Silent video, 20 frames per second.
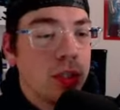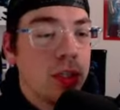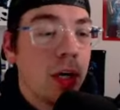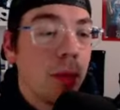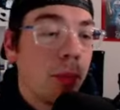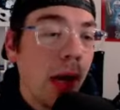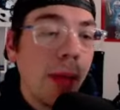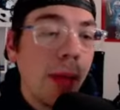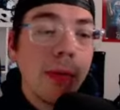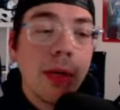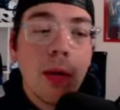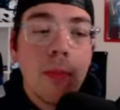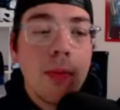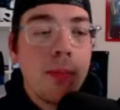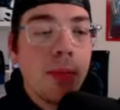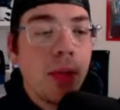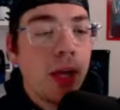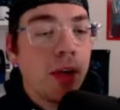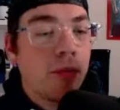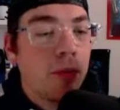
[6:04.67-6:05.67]
They're probably going to be
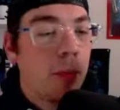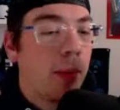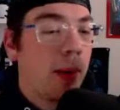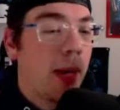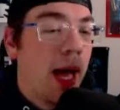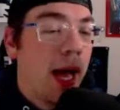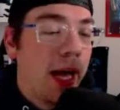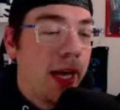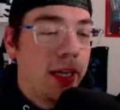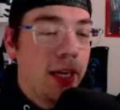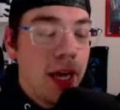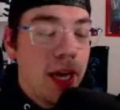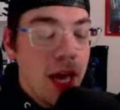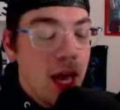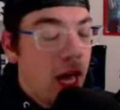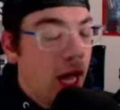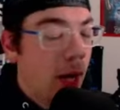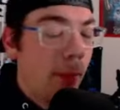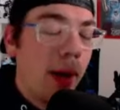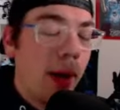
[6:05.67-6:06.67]
playing from behind.
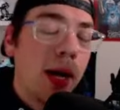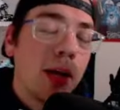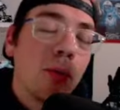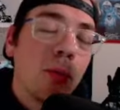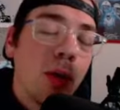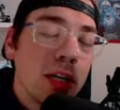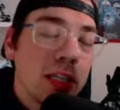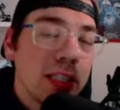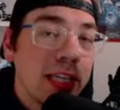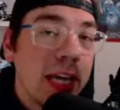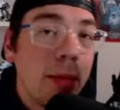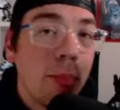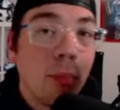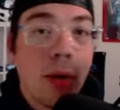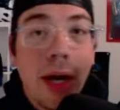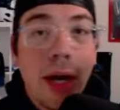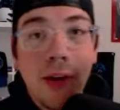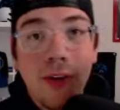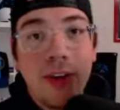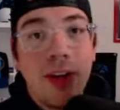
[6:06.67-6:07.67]
Amon-Ra St.
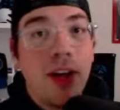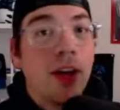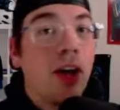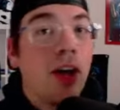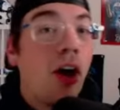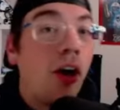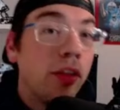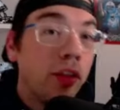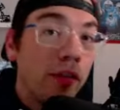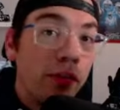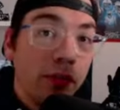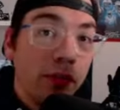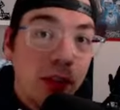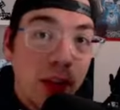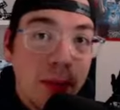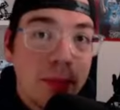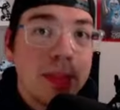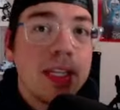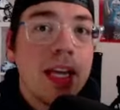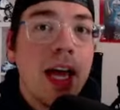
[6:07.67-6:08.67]
Brown on the
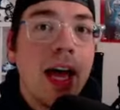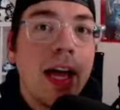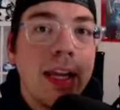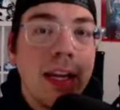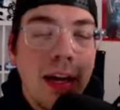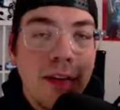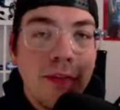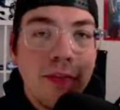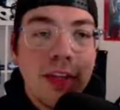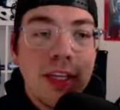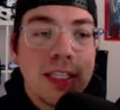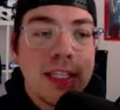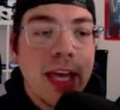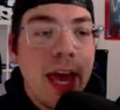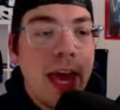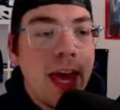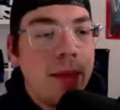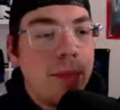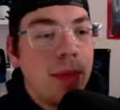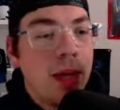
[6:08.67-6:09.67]
flip side of this
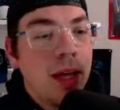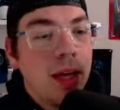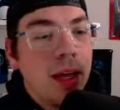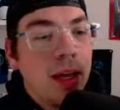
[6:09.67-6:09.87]
game.